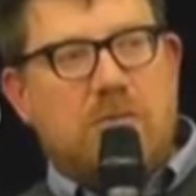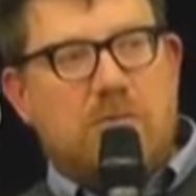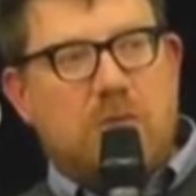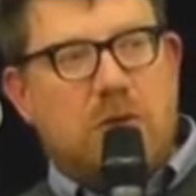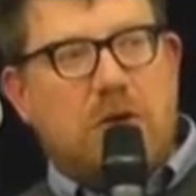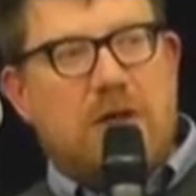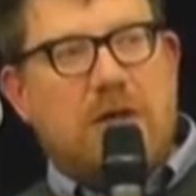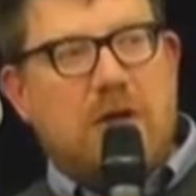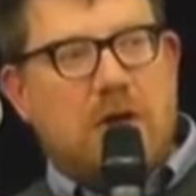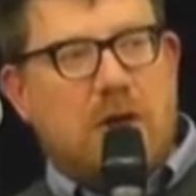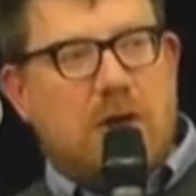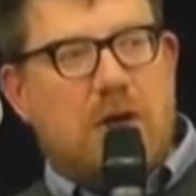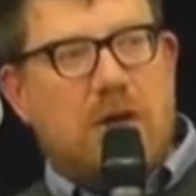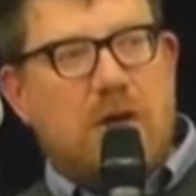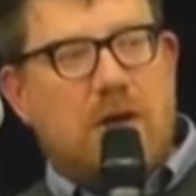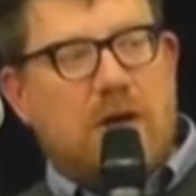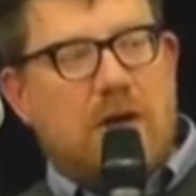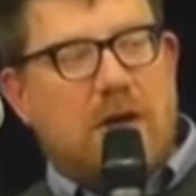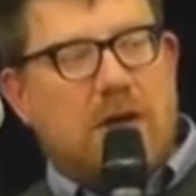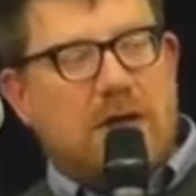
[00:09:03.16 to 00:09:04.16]
and bullied
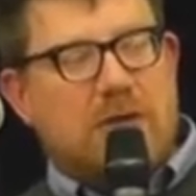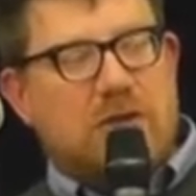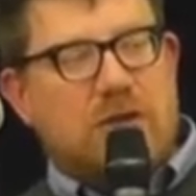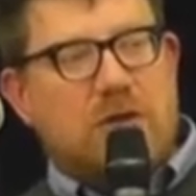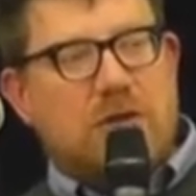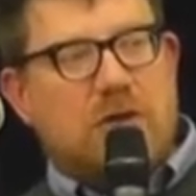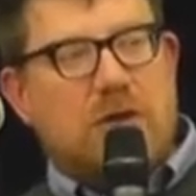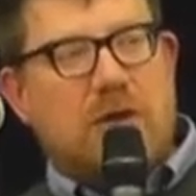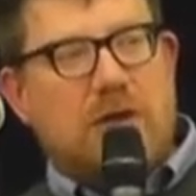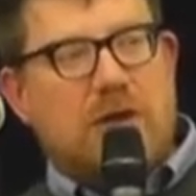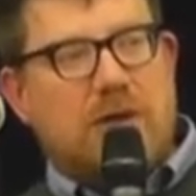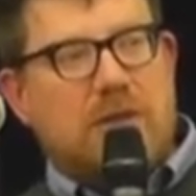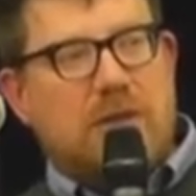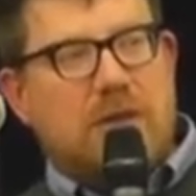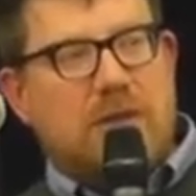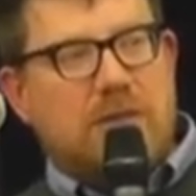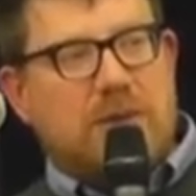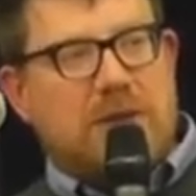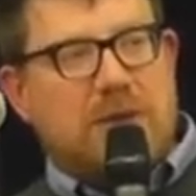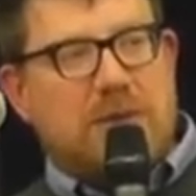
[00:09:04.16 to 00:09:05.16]
her as a journalist
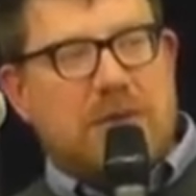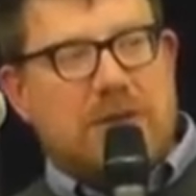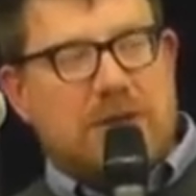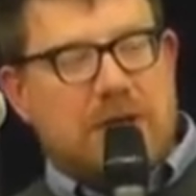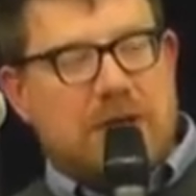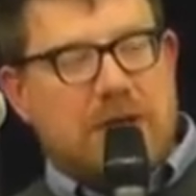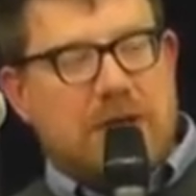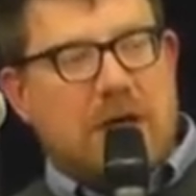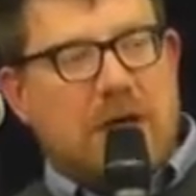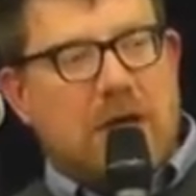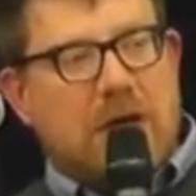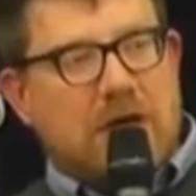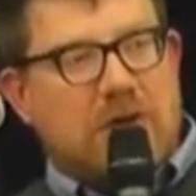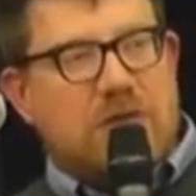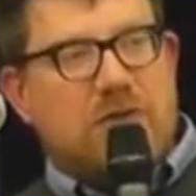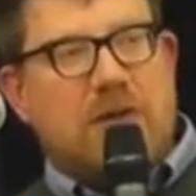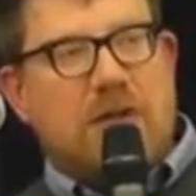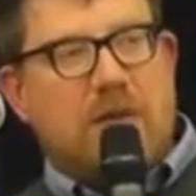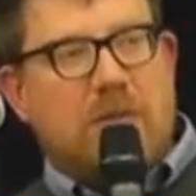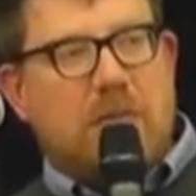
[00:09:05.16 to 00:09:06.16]
at the BBC are
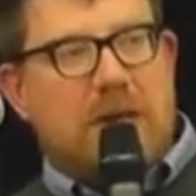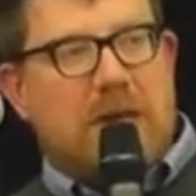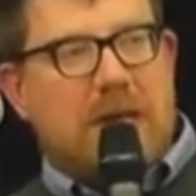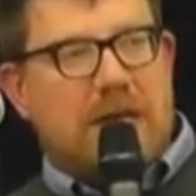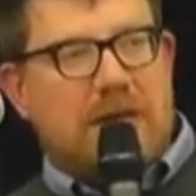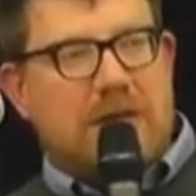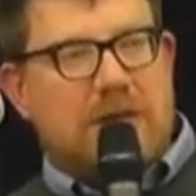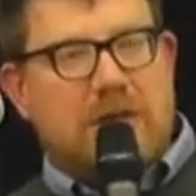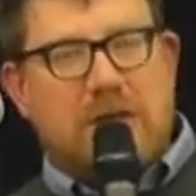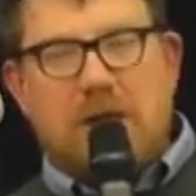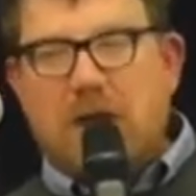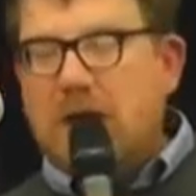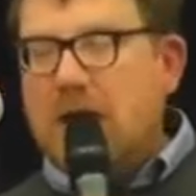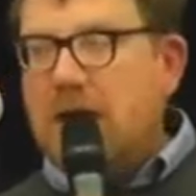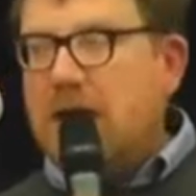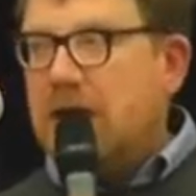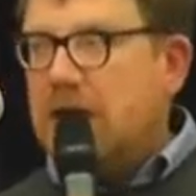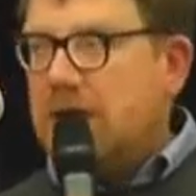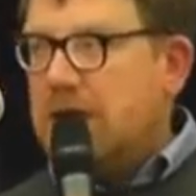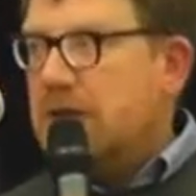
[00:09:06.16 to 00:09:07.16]
still in place,
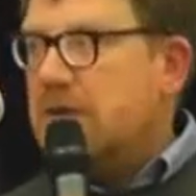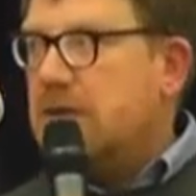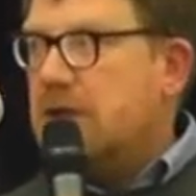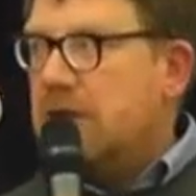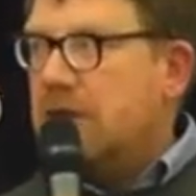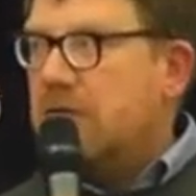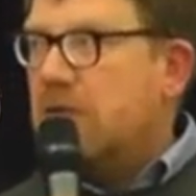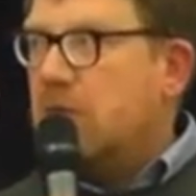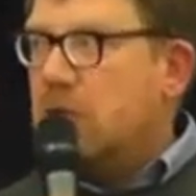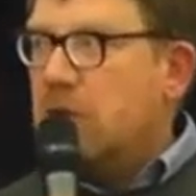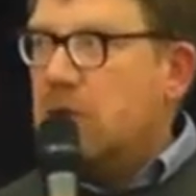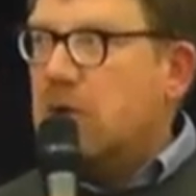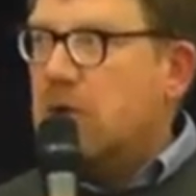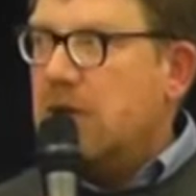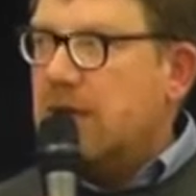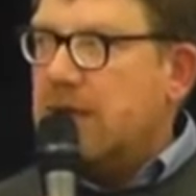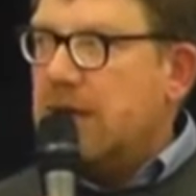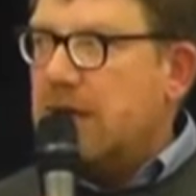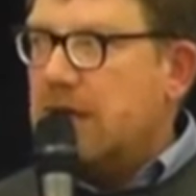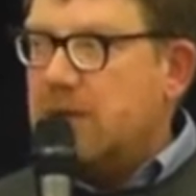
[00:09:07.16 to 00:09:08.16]
and none of them look
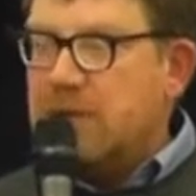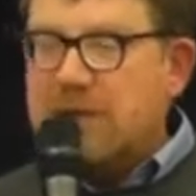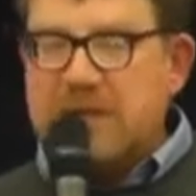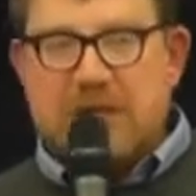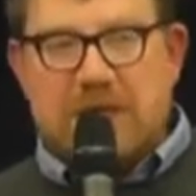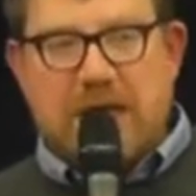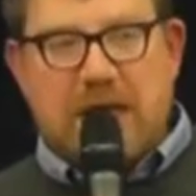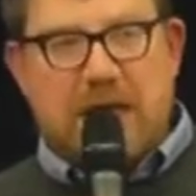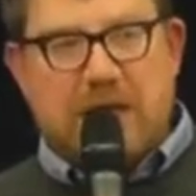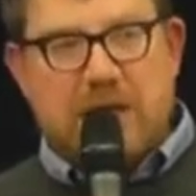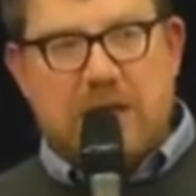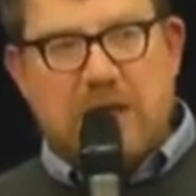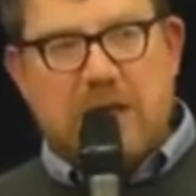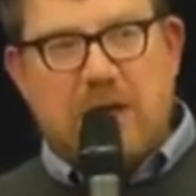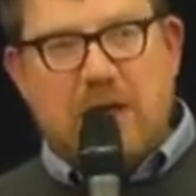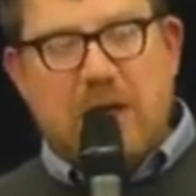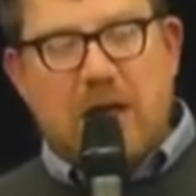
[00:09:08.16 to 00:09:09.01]
like they're going to be sacked.